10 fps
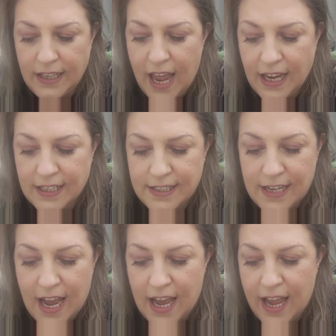
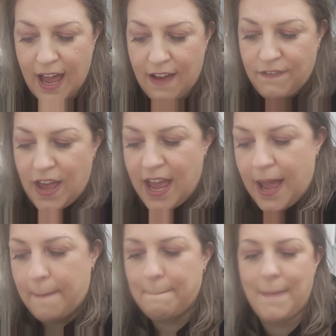Next, I have
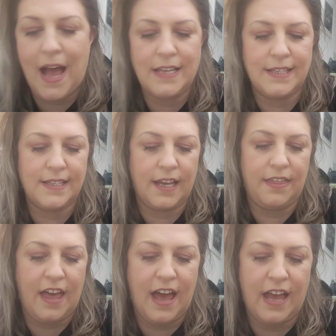a mask
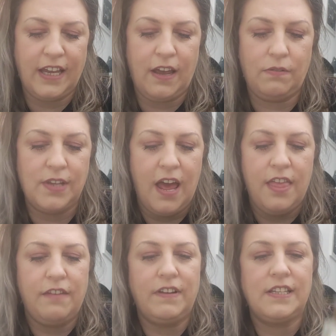that I use.
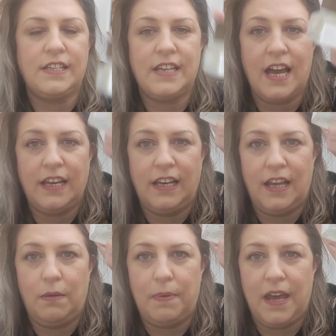There is a tiny
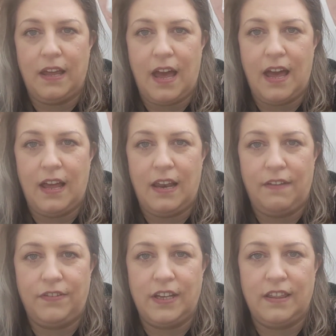little bit
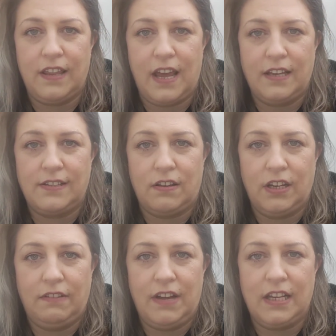left in this,
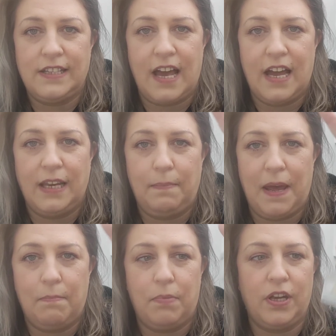only a really tiny
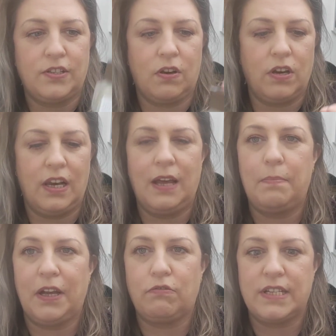bit, but it's gone a little
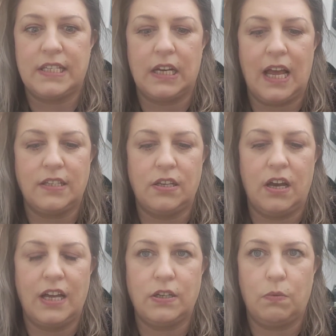bit crystallised,
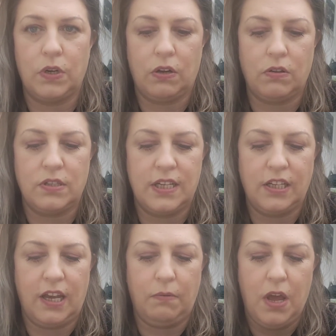so I don't want to
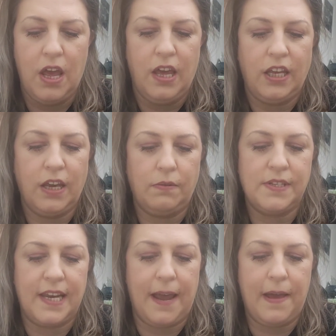continue
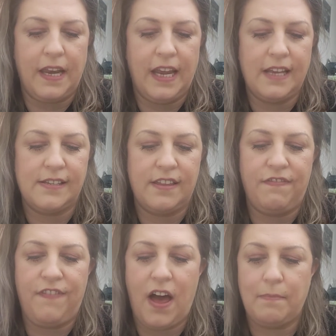using it. And it is the
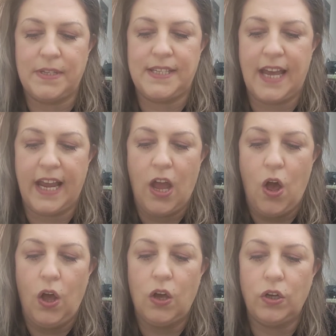Pharmacy
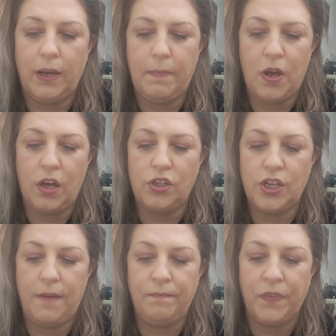Honey
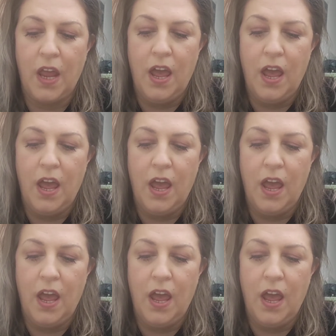Potion